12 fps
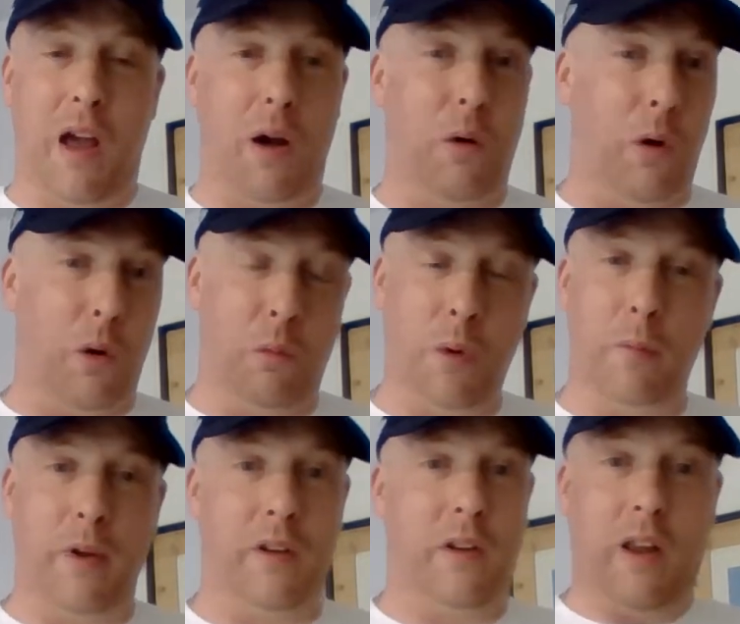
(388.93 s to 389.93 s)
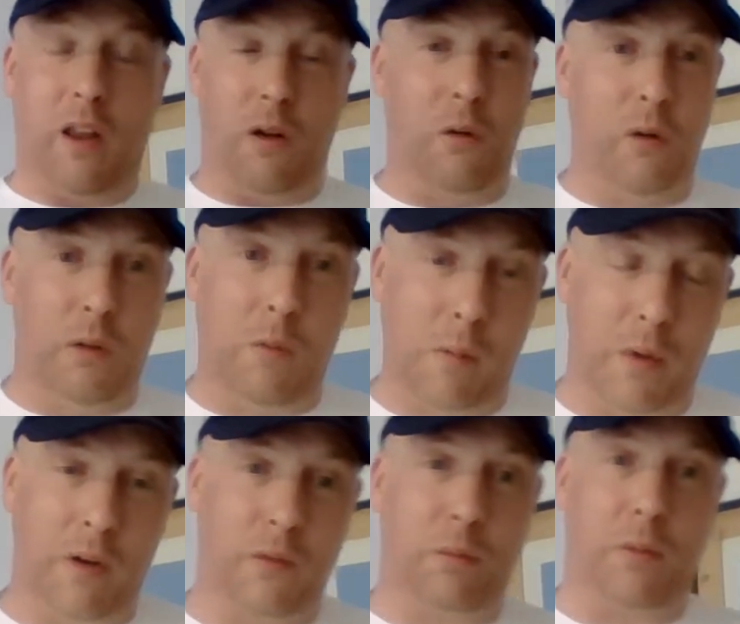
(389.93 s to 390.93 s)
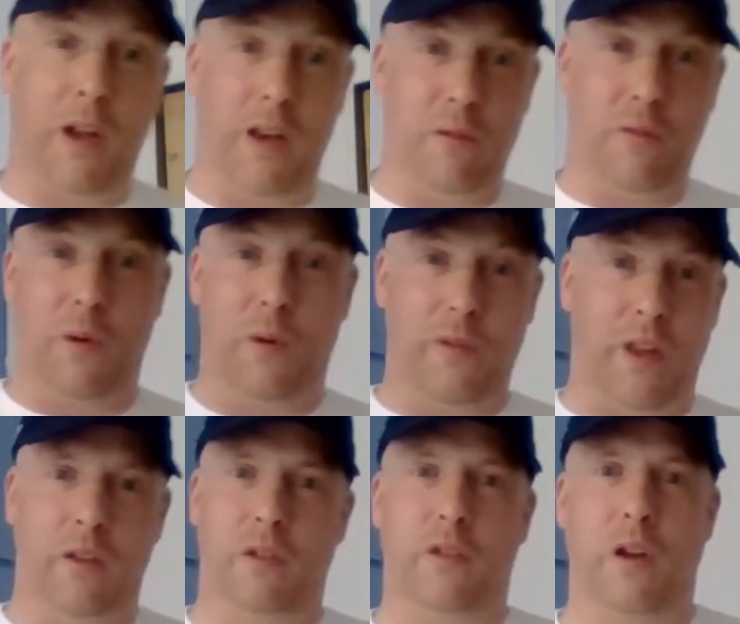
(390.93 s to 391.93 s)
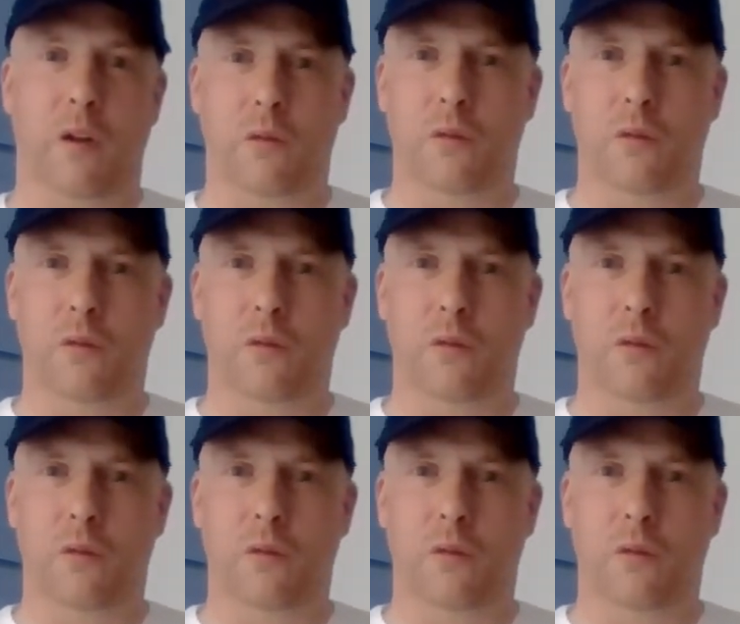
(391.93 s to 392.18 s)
A woman, all the women I've sprayed it for, they just go,